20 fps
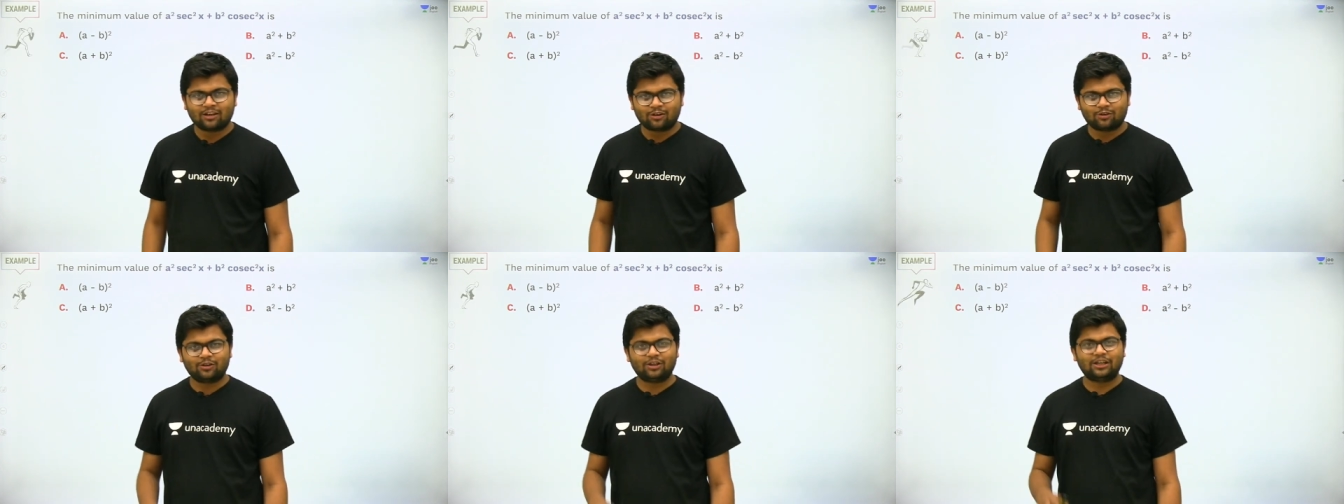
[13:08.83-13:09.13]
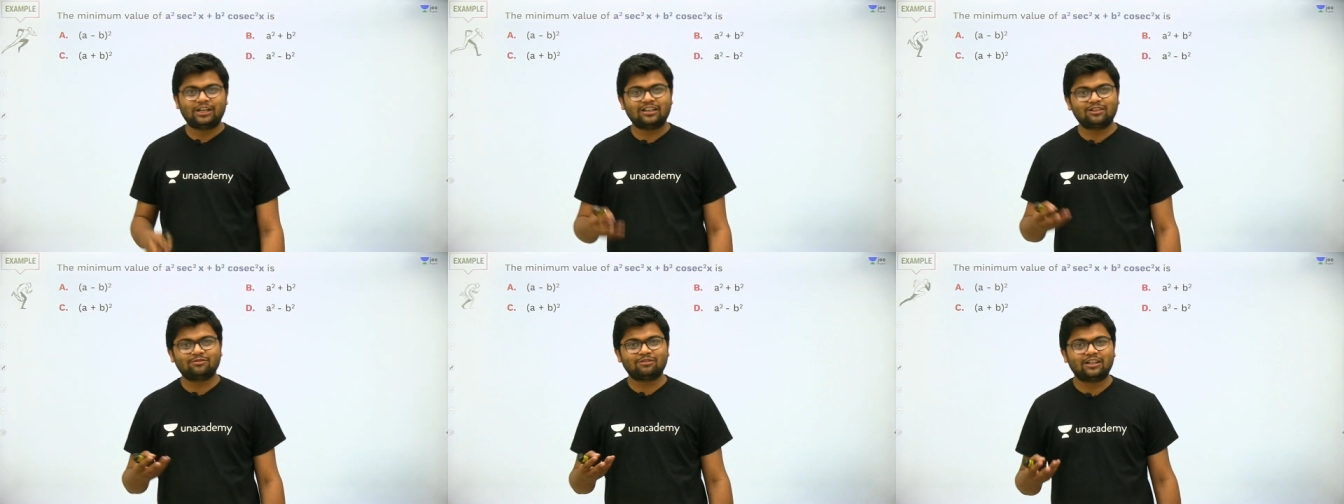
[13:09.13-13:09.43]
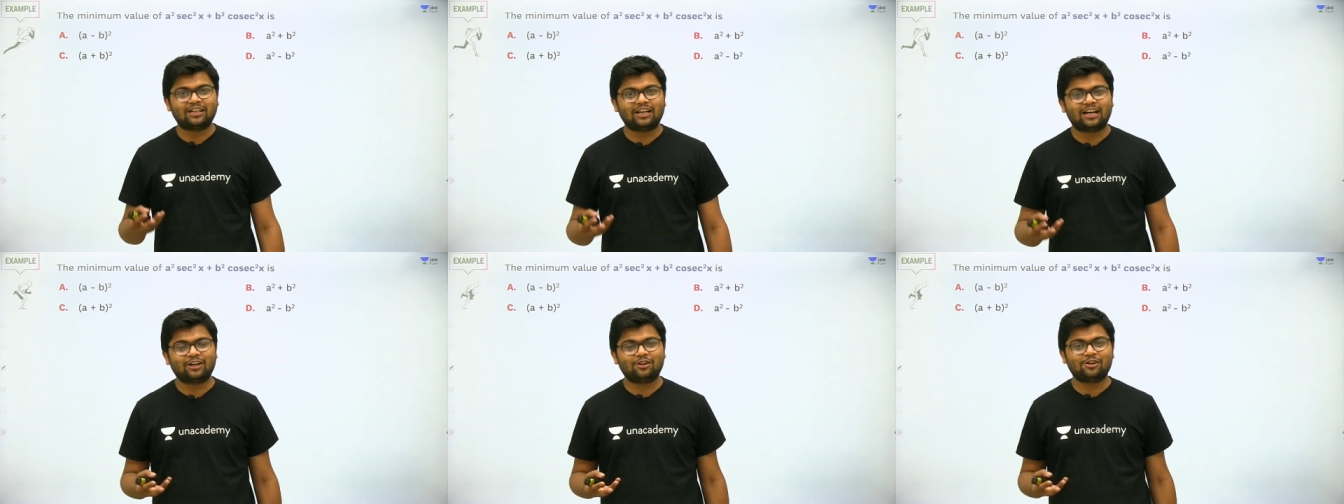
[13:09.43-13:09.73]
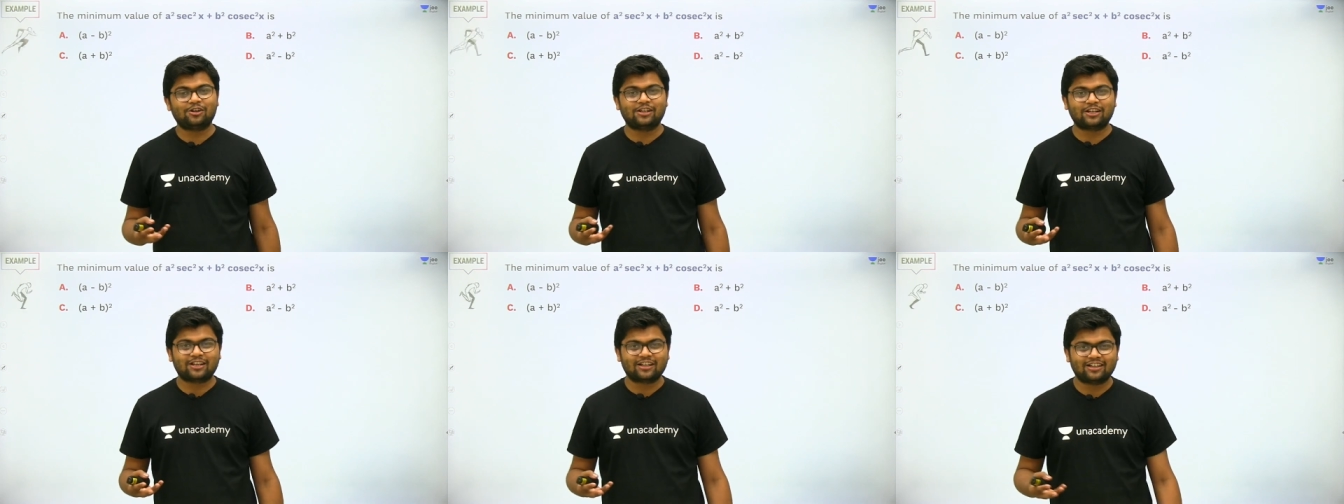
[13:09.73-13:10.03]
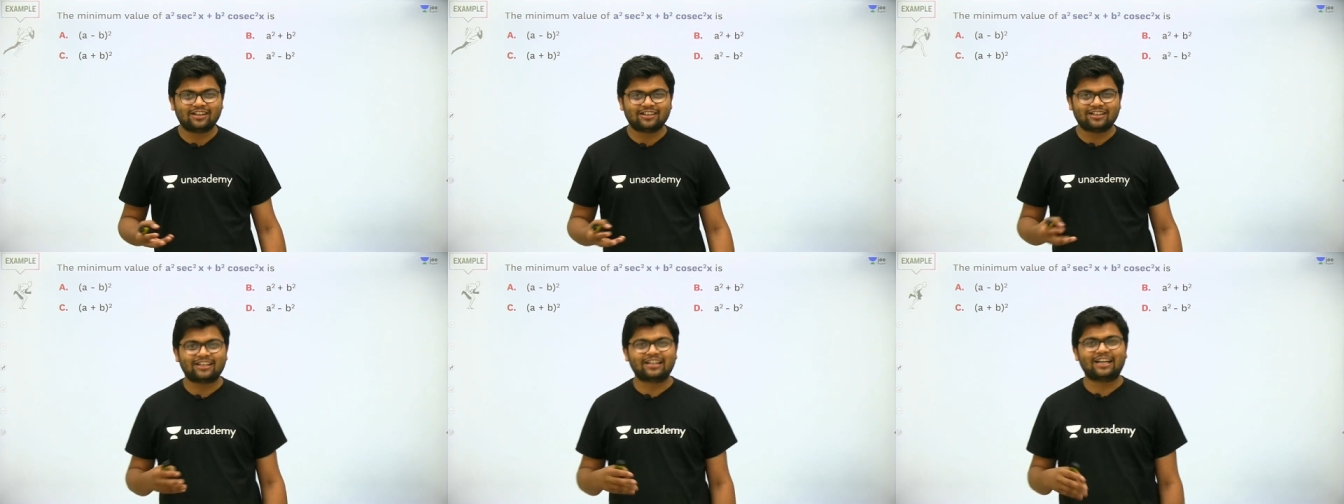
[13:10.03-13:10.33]
You know, it is very
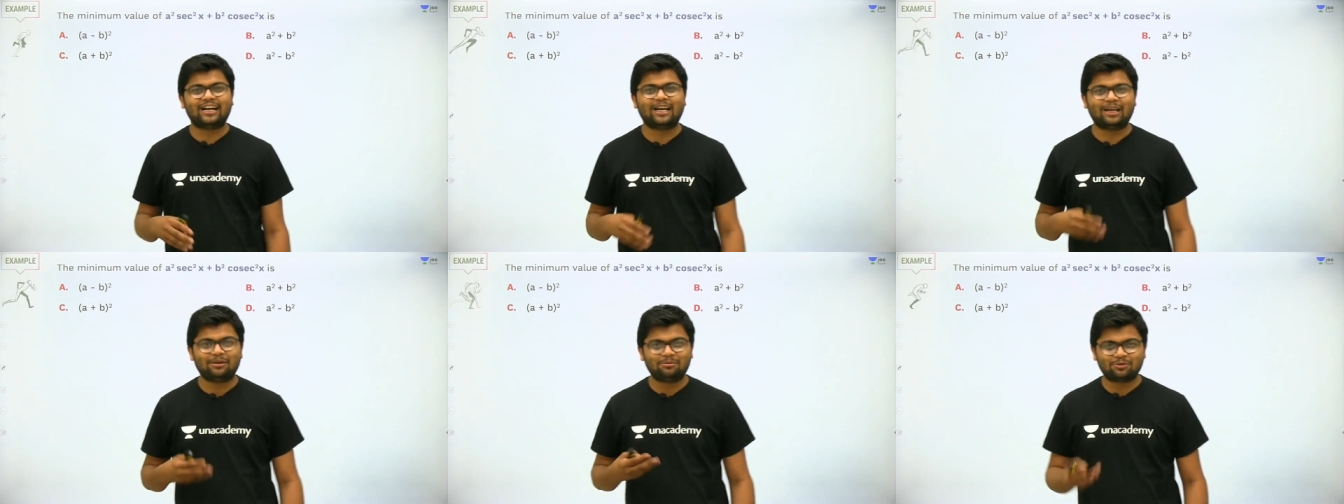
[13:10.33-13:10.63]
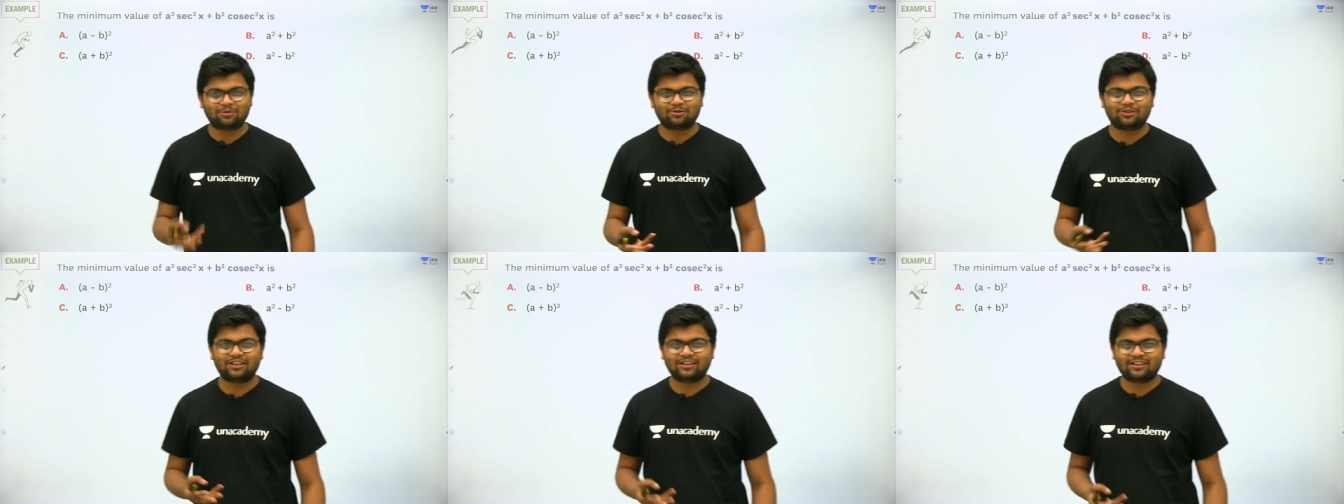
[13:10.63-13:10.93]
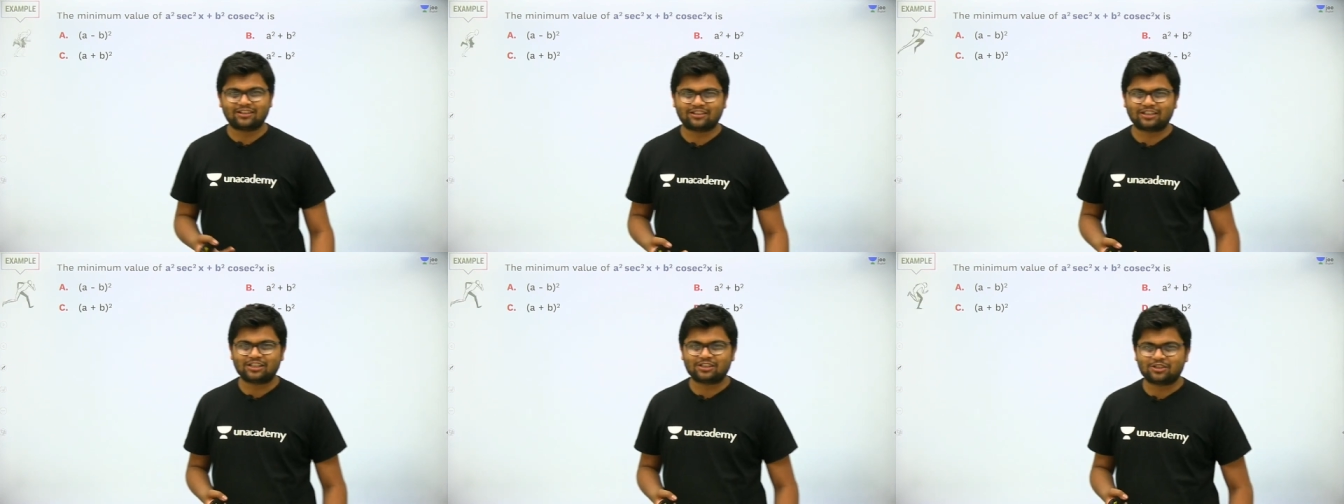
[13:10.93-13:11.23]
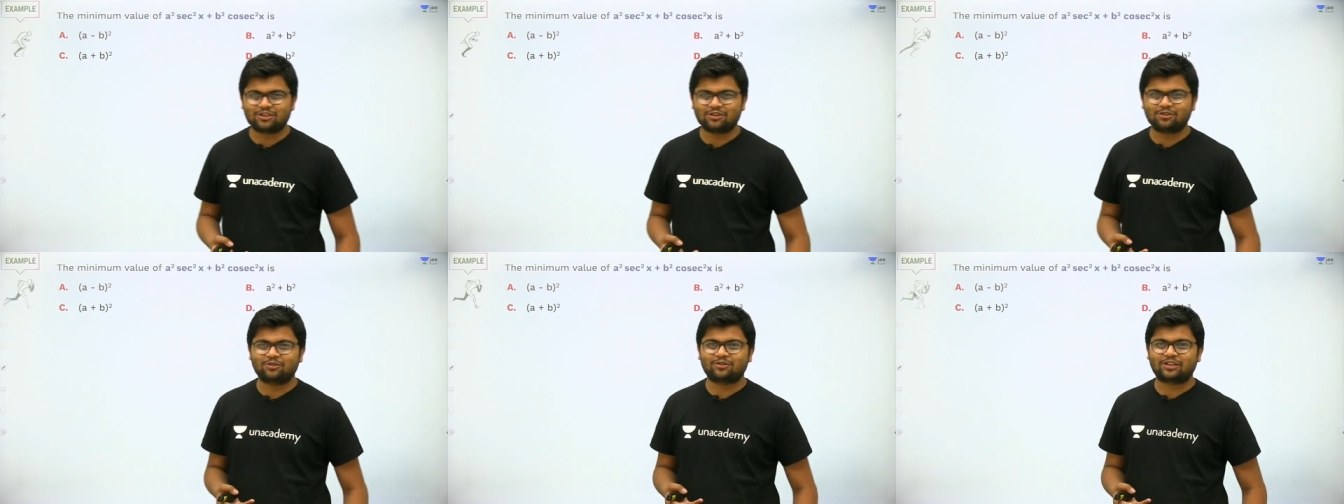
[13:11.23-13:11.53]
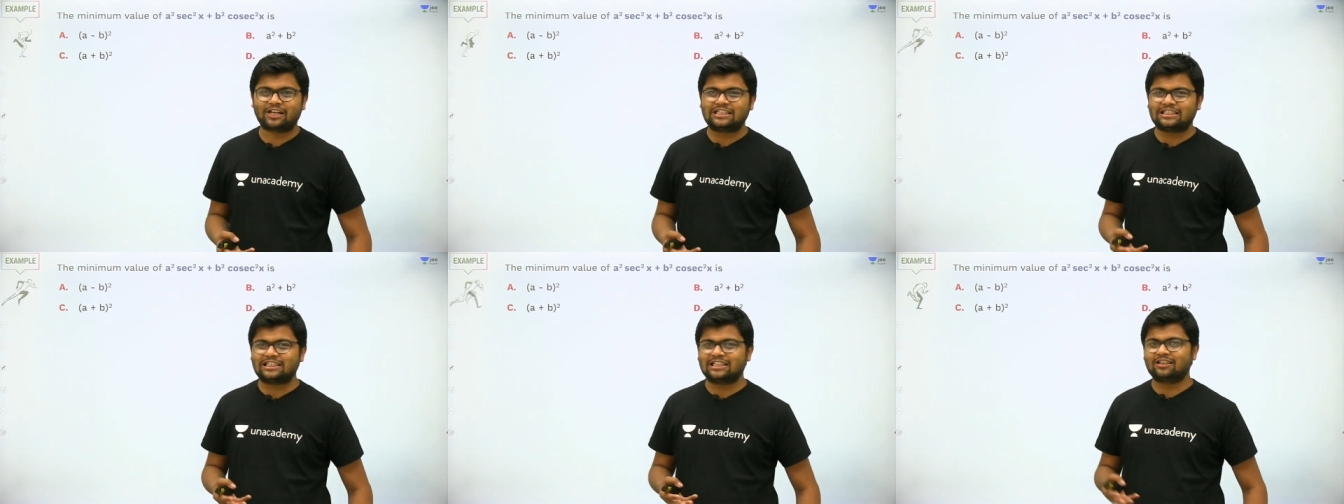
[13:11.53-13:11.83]
ironical that I am today teaching you
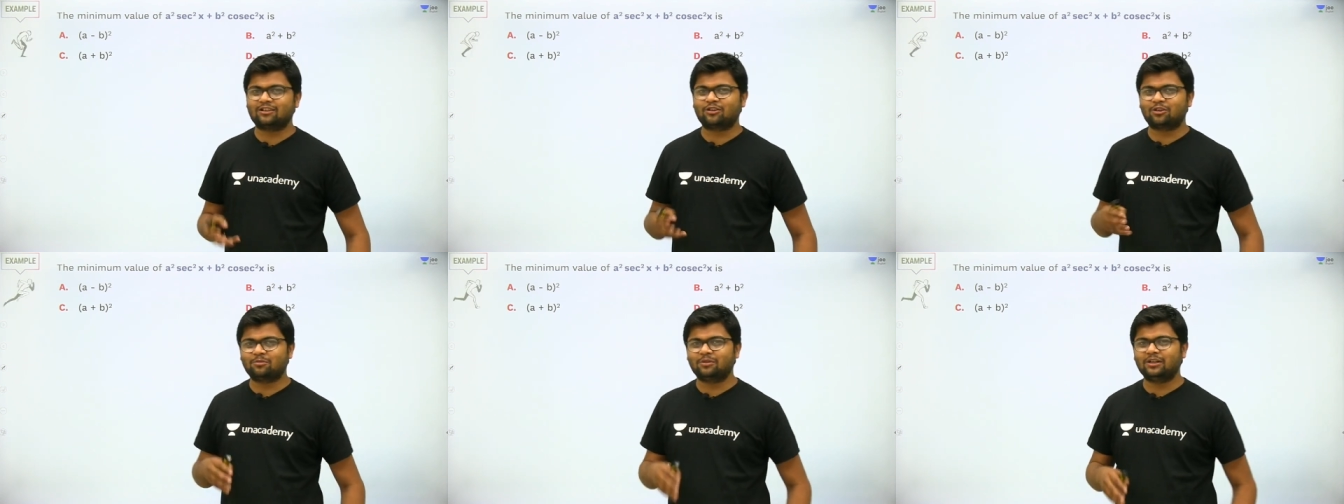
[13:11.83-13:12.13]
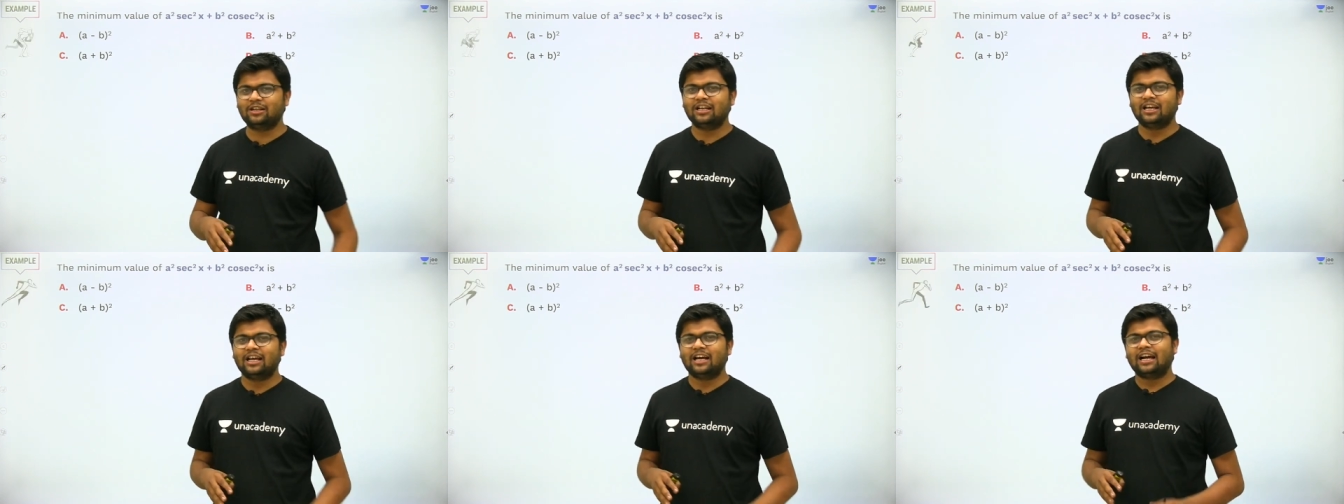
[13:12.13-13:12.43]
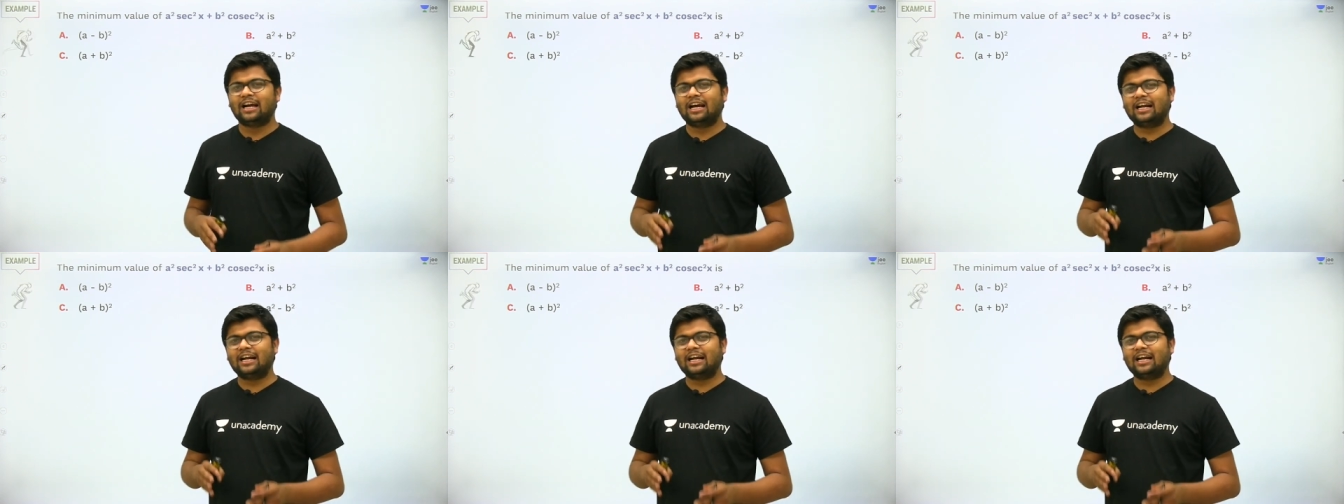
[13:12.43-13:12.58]
tangent and normal,